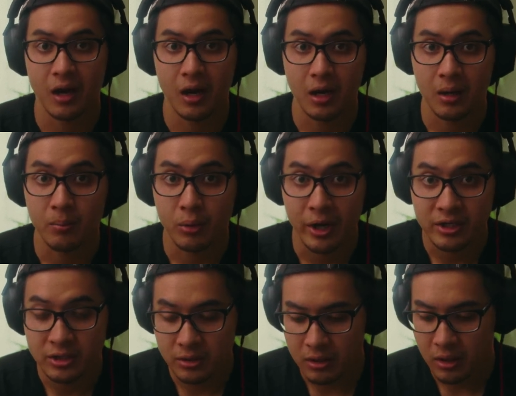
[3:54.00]

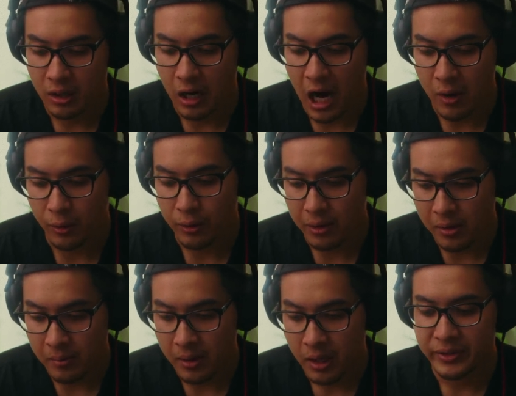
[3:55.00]
compression
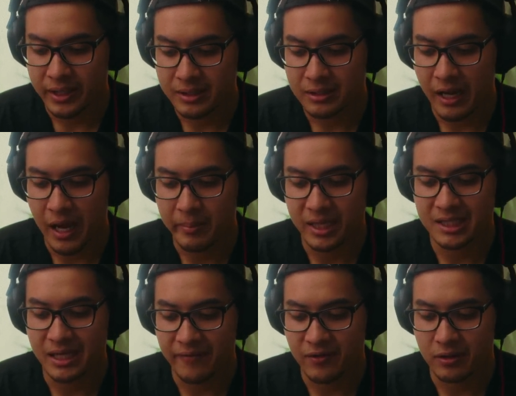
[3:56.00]
algorithm. This
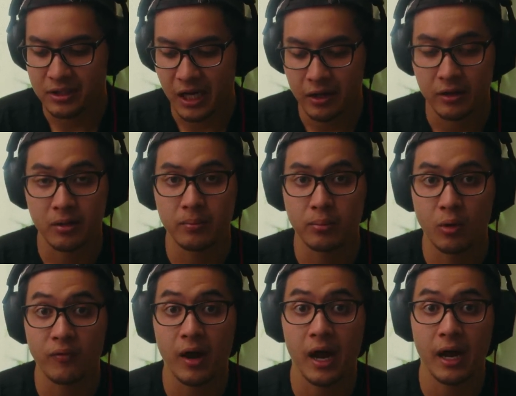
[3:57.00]
MXF container
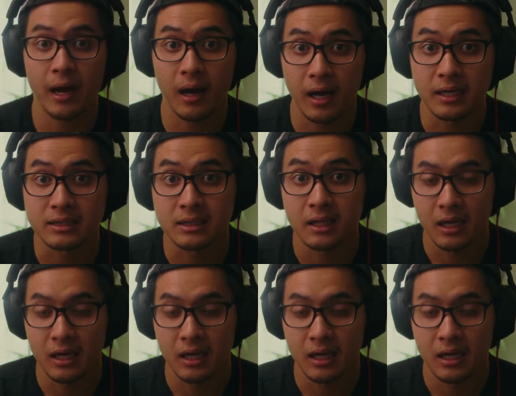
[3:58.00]
provides us